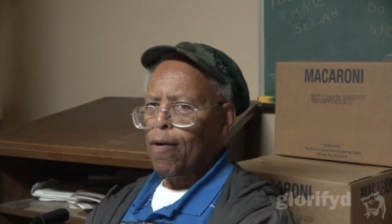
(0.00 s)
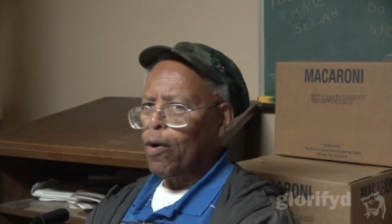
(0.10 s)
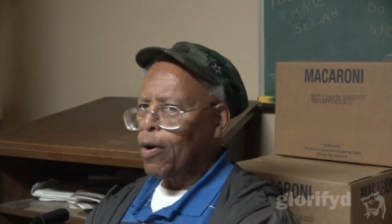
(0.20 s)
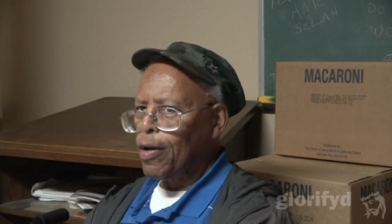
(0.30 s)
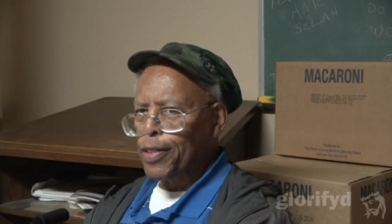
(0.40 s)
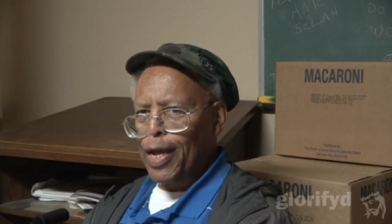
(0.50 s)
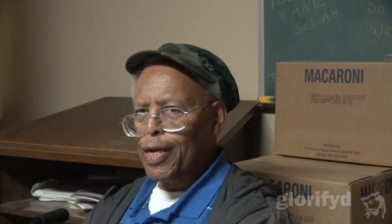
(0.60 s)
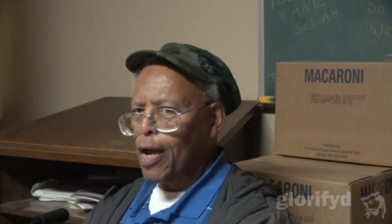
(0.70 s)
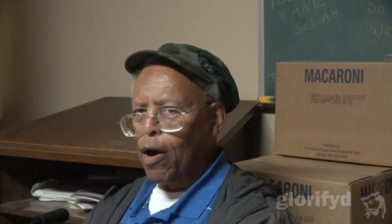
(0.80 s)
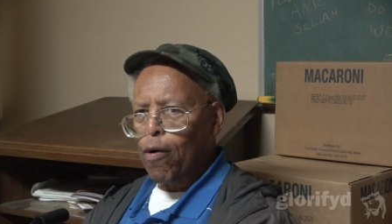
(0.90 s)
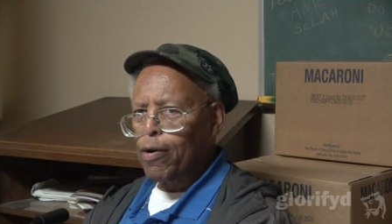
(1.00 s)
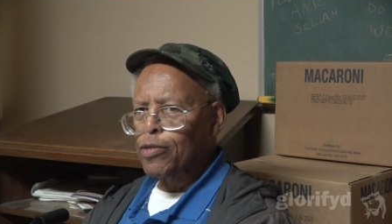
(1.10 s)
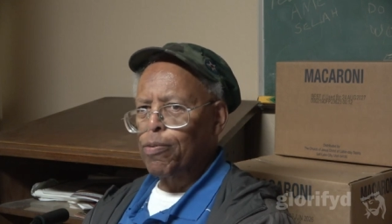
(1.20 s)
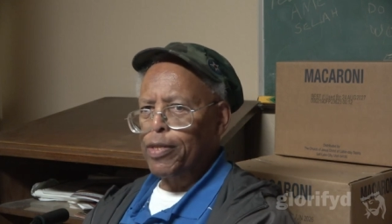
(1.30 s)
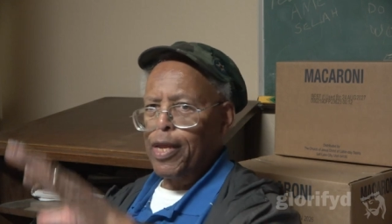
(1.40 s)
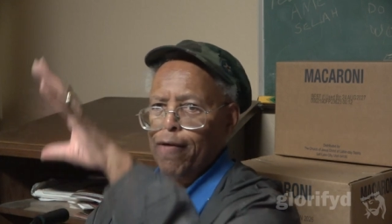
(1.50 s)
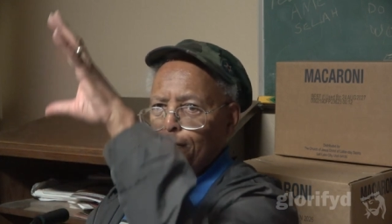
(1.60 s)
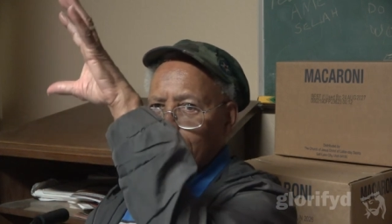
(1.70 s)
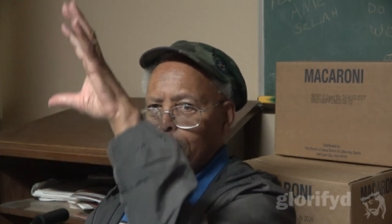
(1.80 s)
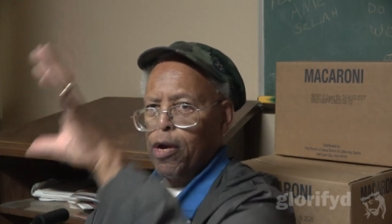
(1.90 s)
All they know is what
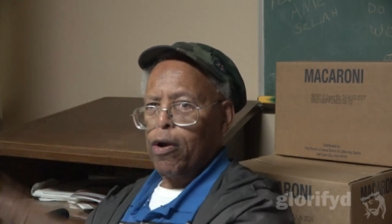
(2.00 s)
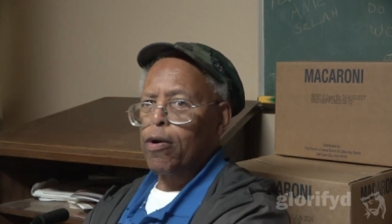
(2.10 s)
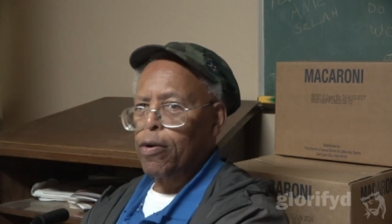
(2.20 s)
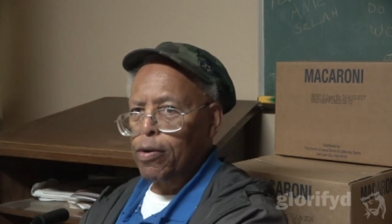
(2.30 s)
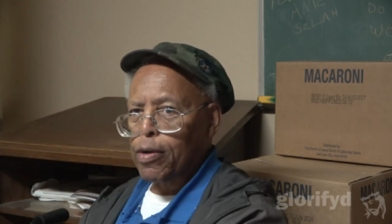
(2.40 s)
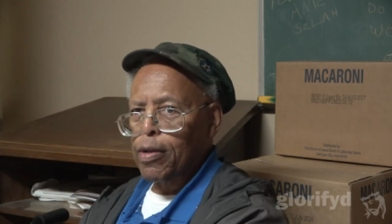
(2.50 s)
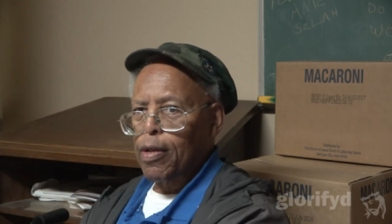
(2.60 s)
they've just heard,